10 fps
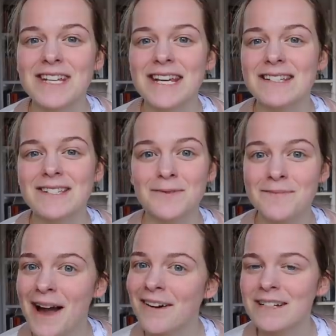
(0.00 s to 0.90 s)
she is still
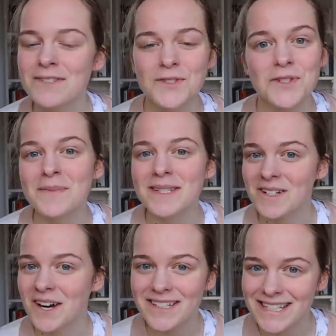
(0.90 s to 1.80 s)
married to Mr.
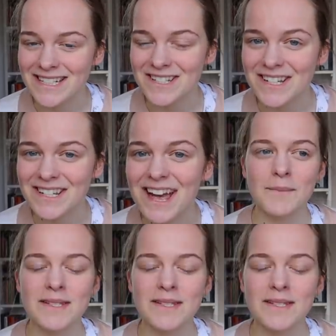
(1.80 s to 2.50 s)
Huntington.